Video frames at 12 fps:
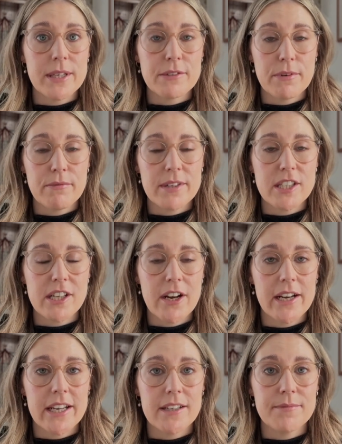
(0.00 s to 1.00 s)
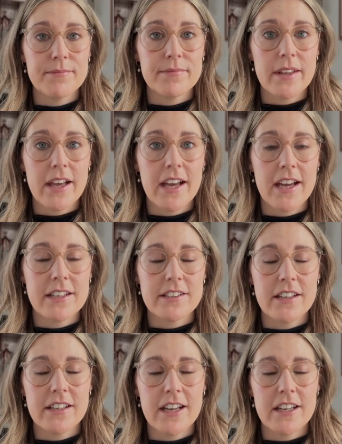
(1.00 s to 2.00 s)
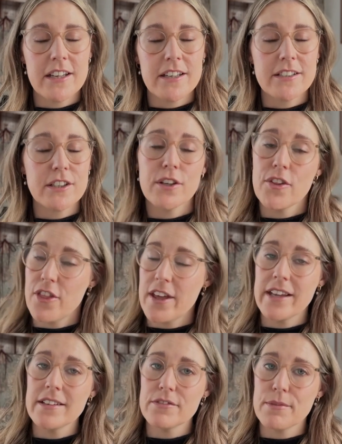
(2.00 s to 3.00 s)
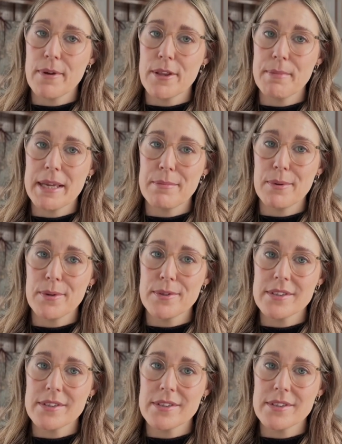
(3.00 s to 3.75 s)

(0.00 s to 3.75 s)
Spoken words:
It's from Rust-Oleum, and I'd heard good things from other people,